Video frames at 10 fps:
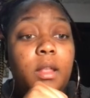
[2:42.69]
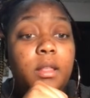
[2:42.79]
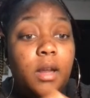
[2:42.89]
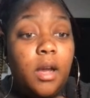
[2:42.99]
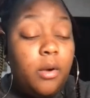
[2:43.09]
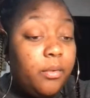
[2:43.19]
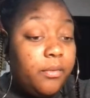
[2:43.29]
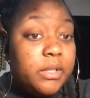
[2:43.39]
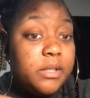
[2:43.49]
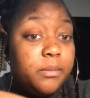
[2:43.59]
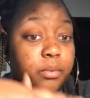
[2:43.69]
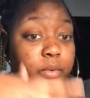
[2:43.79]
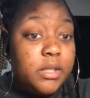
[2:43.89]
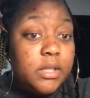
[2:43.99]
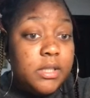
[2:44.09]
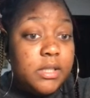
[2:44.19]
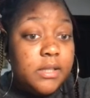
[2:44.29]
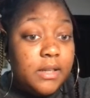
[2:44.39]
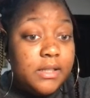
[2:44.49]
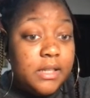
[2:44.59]
the Nile River was important to the
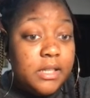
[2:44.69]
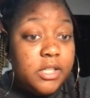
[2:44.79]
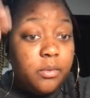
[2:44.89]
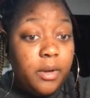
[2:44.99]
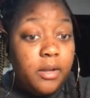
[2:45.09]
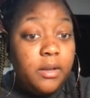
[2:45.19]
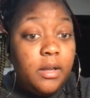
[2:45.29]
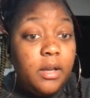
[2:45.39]
civilizations around it.